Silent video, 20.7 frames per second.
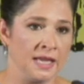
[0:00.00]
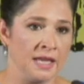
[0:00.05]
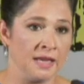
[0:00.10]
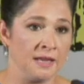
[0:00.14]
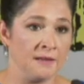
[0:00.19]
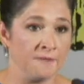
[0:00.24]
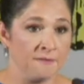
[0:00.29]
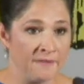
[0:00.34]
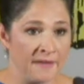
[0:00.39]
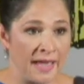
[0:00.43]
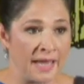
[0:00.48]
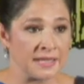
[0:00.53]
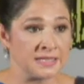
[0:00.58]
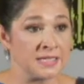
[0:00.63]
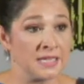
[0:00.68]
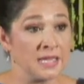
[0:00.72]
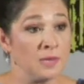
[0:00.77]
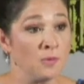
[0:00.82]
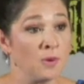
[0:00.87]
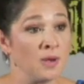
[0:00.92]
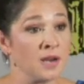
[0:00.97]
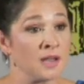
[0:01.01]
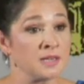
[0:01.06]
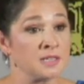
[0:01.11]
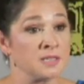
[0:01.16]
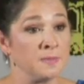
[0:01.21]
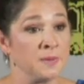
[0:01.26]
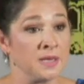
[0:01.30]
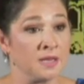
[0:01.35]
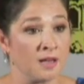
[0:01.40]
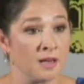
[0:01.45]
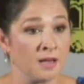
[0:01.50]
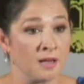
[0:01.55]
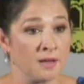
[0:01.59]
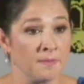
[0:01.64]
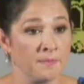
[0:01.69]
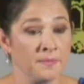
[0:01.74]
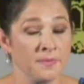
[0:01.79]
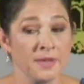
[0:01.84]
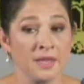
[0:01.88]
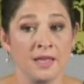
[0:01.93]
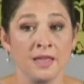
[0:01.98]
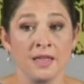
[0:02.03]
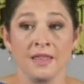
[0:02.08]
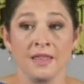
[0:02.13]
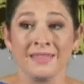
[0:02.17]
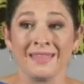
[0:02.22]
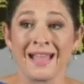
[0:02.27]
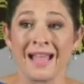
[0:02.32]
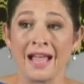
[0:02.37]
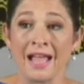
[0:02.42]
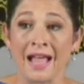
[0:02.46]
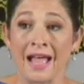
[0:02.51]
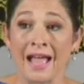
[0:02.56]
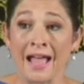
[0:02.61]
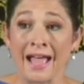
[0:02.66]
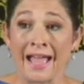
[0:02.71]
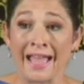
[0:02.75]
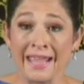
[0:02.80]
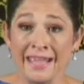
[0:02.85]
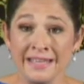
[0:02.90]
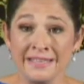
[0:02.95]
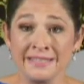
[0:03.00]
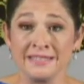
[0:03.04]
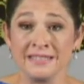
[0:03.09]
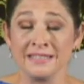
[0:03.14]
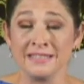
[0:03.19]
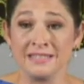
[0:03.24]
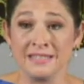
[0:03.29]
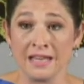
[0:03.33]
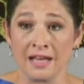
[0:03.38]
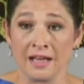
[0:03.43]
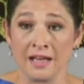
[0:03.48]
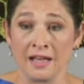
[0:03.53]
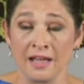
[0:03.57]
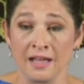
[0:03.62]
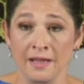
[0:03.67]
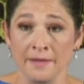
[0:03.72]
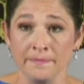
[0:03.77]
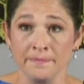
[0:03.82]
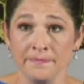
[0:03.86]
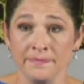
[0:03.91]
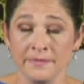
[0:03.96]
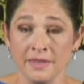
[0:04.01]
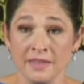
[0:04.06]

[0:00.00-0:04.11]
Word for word: In fact, he went on to become the highest uh,